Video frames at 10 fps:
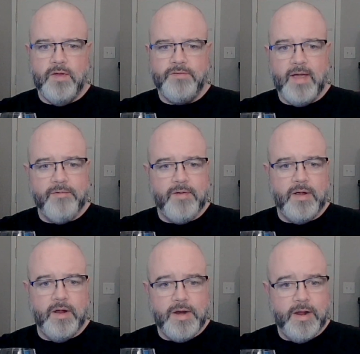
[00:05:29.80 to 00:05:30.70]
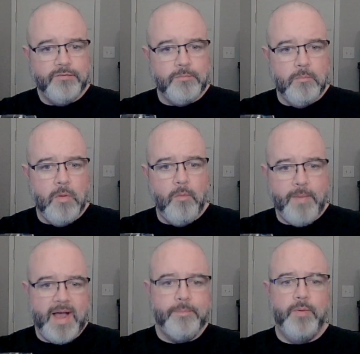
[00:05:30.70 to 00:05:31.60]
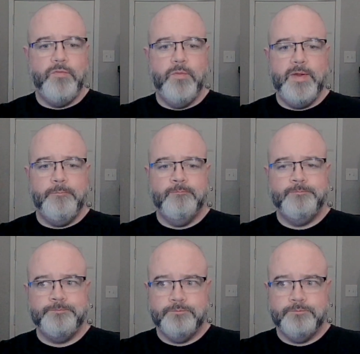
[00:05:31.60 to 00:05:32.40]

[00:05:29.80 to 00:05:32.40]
Does have a nice malt backbone to it.